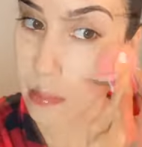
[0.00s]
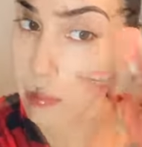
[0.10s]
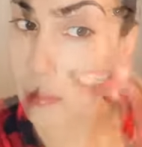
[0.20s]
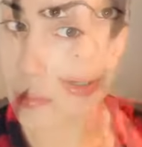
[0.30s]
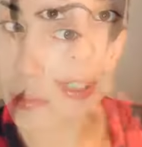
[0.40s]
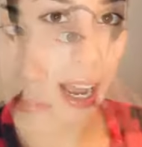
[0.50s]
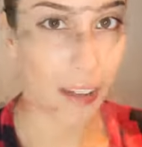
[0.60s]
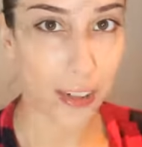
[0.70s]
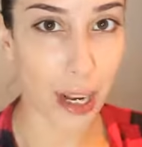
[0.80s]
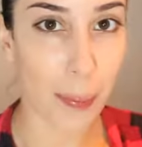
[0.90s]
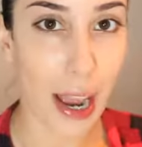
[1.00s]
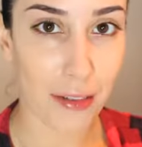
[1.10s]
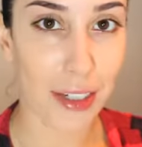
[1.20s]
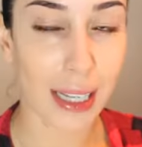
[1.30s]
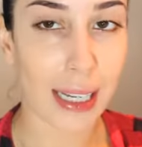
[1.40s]
Alright, so it covered up
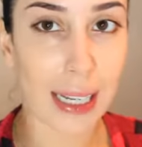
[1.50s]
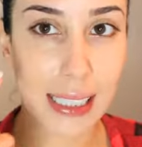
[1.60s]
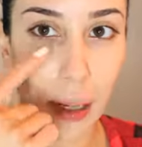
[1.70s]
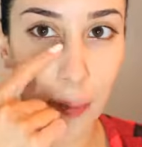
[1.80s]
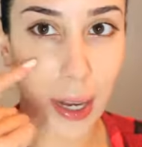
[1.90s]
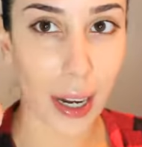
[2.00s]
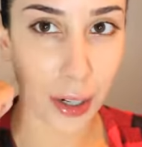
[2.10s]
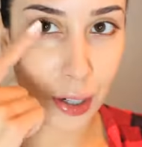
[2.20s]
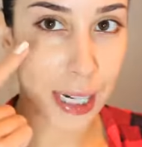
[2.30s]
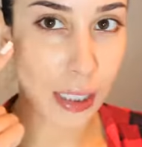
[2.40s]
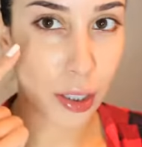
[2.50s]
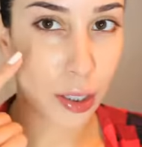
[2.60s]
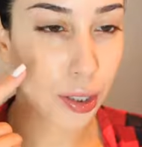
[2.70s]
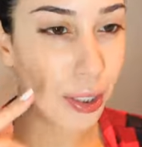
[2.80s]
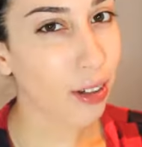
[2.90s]
everything except my under eye
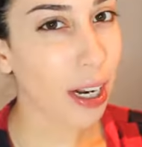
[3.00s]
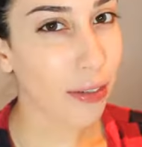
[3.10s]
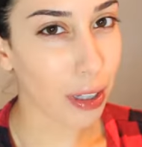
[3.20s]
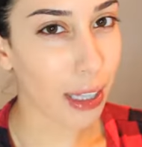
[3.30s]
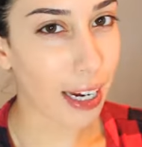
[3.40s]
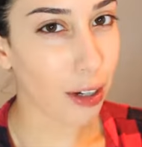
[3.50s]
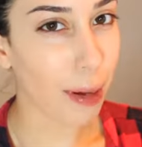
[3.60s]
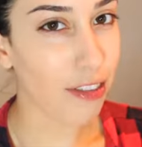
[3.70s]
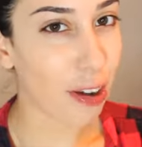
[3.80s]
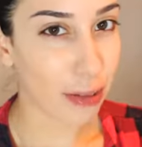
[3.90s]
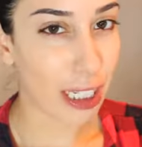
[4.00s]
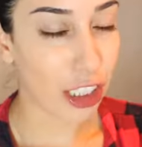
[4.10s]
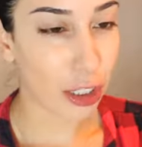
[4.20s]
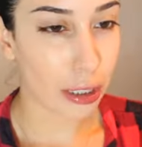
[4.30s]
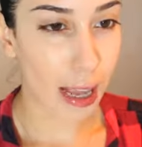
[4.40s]
circles. I don't ever layer my
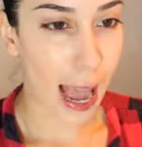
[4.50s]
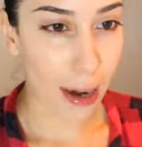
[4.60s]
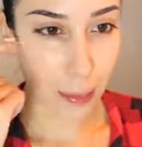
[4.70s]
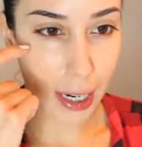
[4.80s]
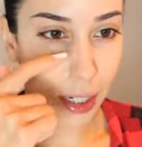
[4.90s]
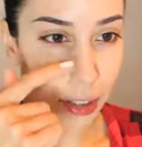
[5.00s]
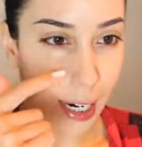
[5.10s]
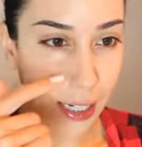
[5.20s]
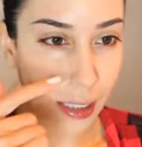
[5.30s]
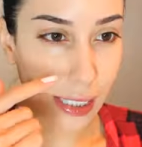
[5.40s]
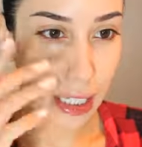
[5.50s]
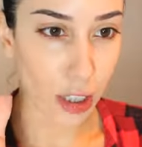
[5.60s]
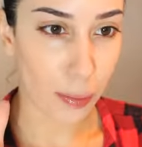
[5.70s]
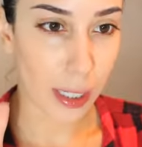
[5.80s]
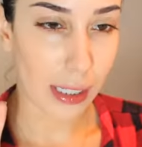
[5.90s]
foundation and my under eye
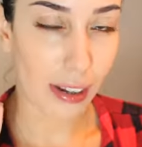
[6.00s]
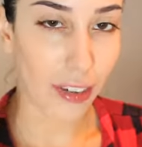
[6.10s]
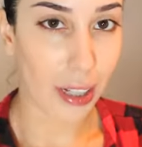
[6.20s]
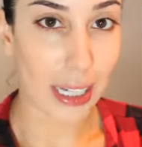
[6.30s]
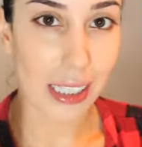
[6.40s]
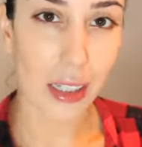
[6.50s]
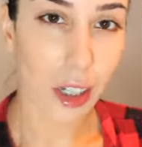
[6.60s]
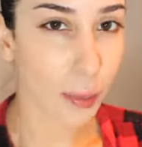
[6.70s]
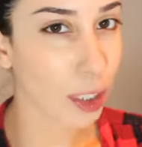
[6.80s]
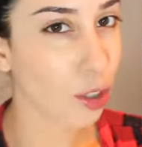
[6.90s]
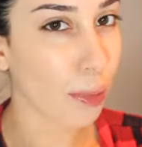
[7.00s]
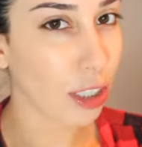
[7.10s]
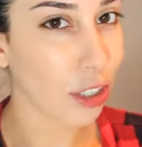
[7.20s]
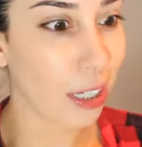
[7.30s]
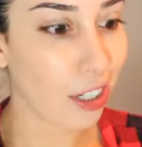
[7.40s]
concealer because I feel like it's a little bit too
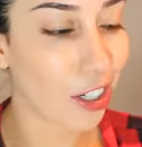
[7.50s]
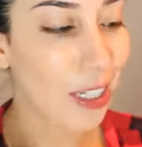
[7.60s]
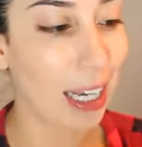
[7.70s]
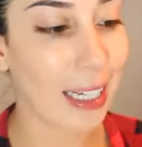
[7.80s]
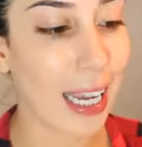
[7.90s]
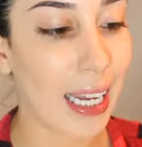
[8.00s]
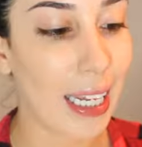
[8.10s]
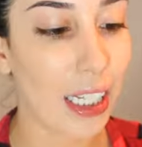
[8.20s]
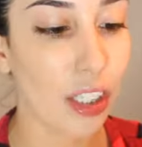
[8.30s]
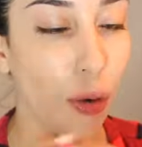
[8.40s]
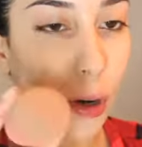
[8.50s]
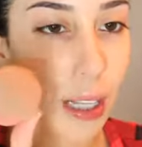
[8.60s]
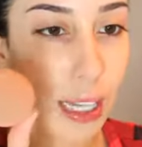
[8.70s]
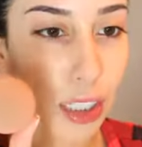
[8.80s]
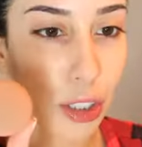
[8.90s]
much and it could get cakey. So
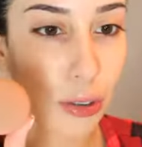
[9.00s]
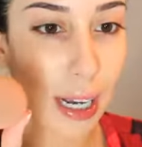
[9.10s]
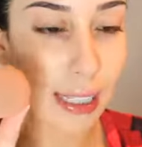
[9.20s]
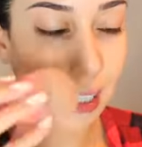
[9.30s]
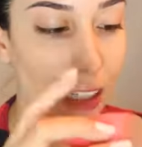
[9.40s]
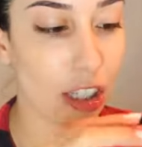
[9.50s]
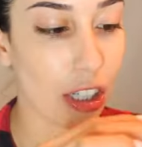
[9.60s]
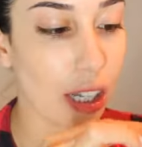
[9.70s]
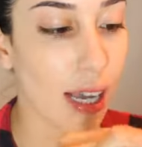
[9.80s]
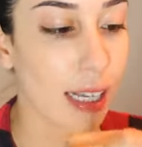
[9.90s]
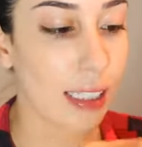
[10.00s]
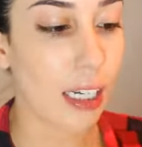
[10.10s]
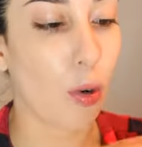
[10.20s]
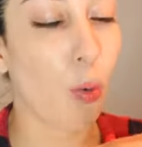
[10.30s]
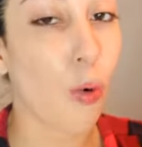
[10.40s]
what I like to do next is just
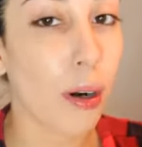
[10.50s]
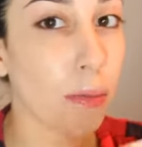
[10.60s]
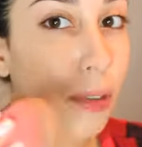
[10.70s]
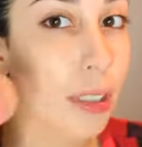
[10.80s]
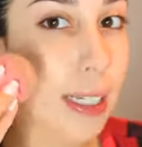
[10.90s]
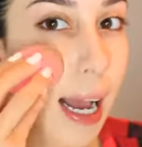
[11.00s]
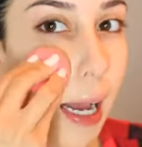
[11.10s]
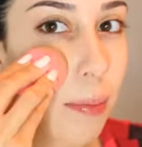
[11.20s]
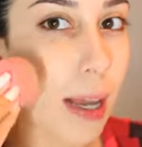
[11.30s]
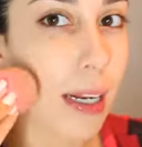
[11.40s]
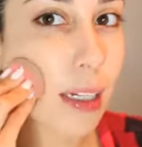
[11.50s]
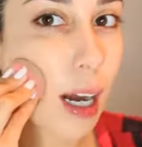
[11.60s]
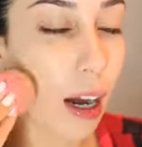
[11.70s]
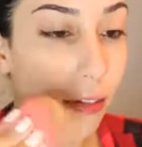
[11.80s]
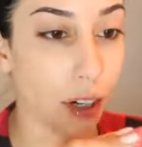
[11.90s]
take one more dab and
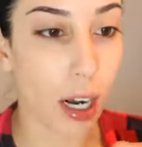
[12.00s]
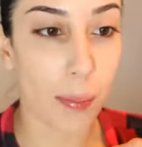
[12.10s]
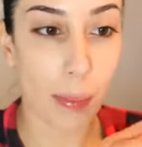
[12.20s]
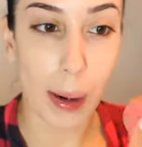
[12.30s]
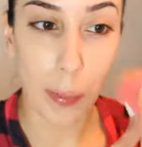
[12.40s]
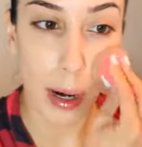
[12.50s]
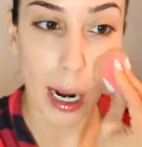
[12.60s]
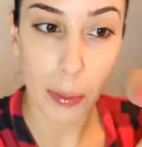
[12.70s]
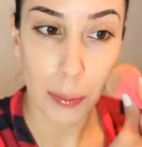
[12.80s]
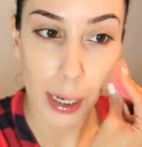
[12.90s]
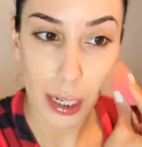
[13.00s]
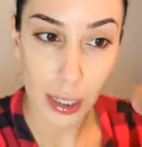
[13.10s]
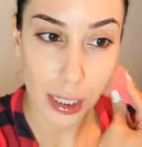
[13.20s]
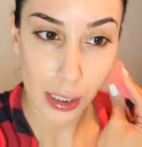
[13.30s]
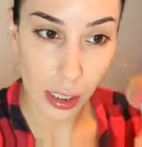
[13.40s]
cover up my problem
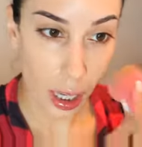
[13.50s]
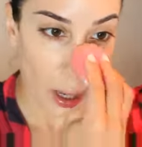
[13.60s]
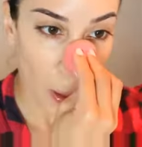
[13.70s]
areas,